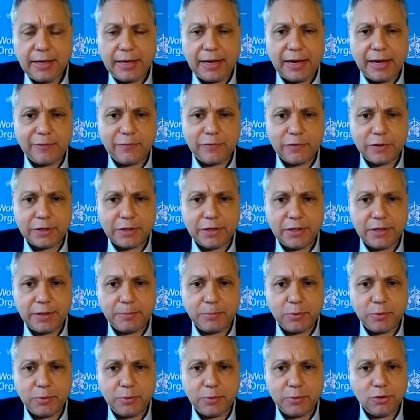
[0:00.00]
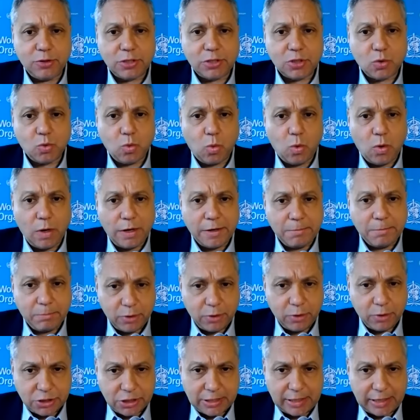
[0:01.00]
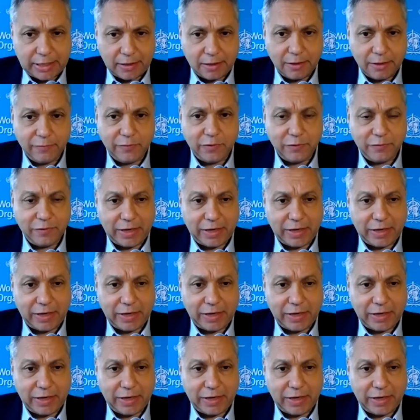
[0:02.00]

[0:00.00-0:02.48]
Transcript: Africa produces 1% of the